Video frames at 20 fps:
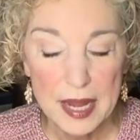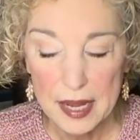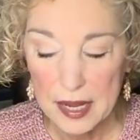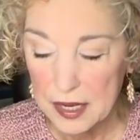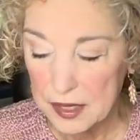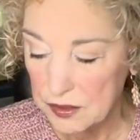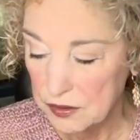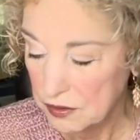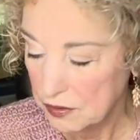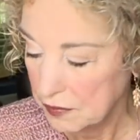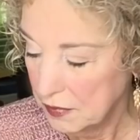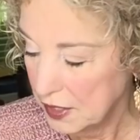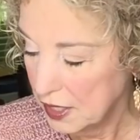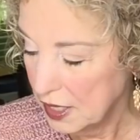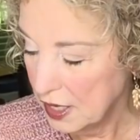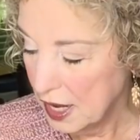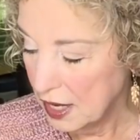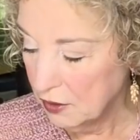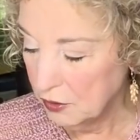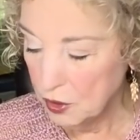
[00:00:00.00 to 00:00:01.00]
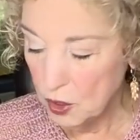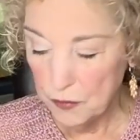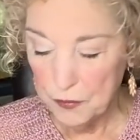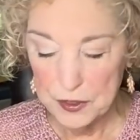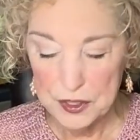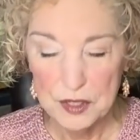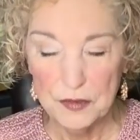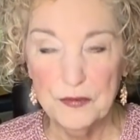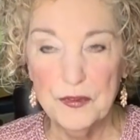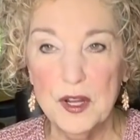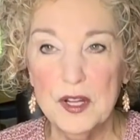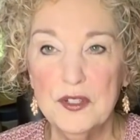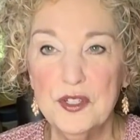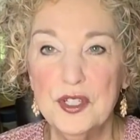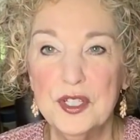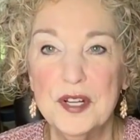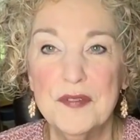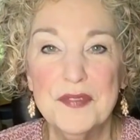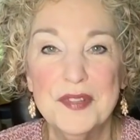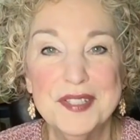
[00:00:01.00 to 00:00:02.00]
And I don't know if it's a
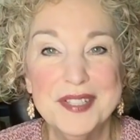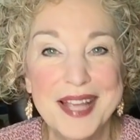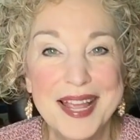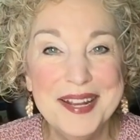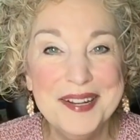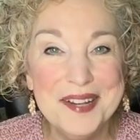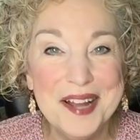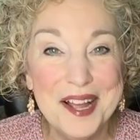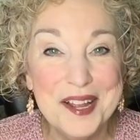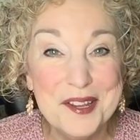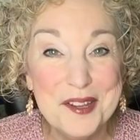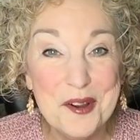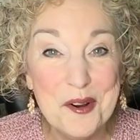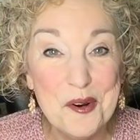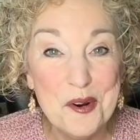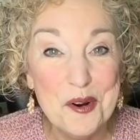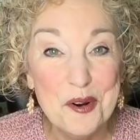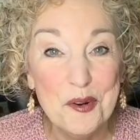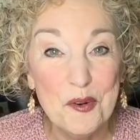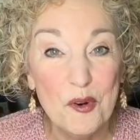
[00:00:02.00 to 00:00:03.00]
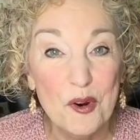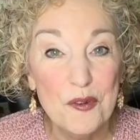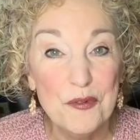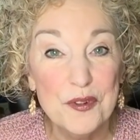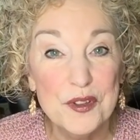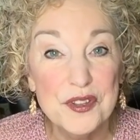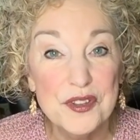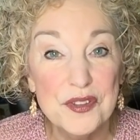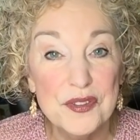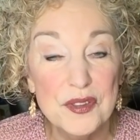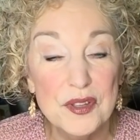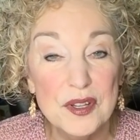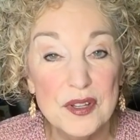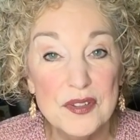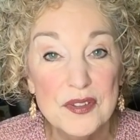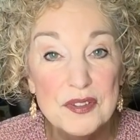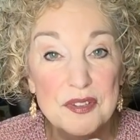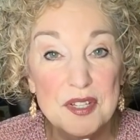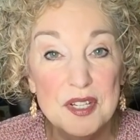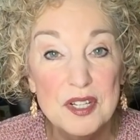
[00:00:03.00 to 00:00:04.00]
function of the Date Night yarn or if it's the
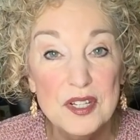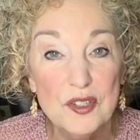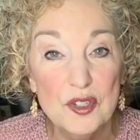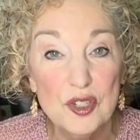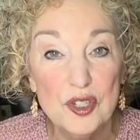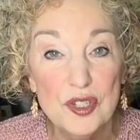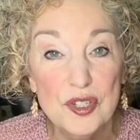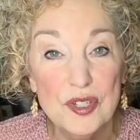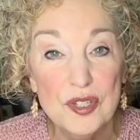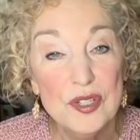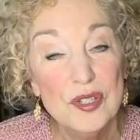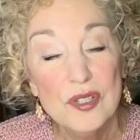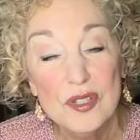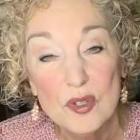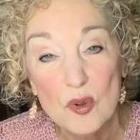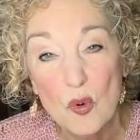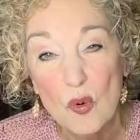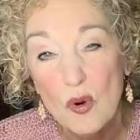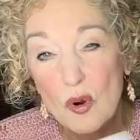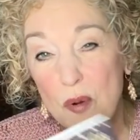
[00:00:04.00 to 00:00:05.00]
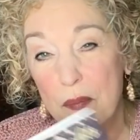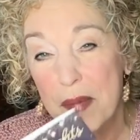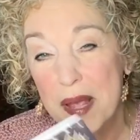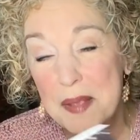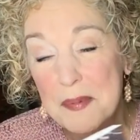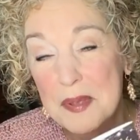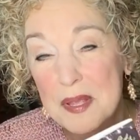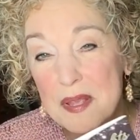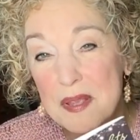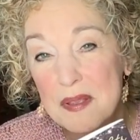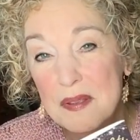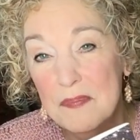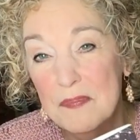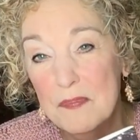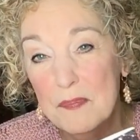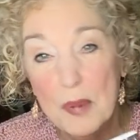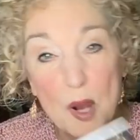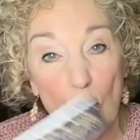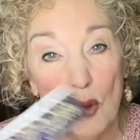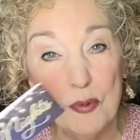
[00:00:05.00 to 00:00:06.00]
stitches or maybe
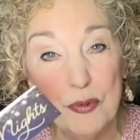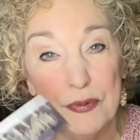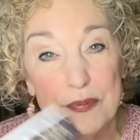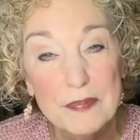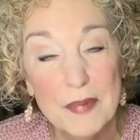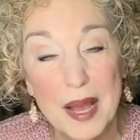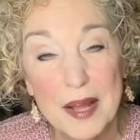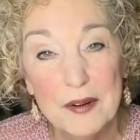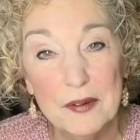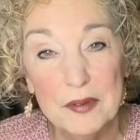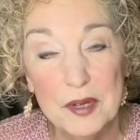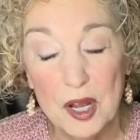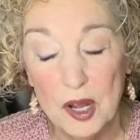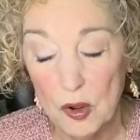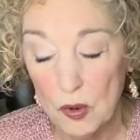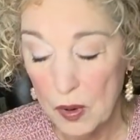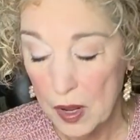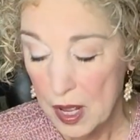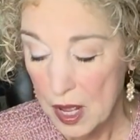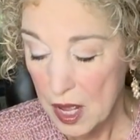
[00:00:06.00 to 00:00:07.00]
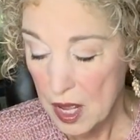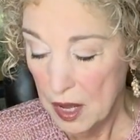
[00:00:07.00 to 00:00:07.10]
both, I don't know.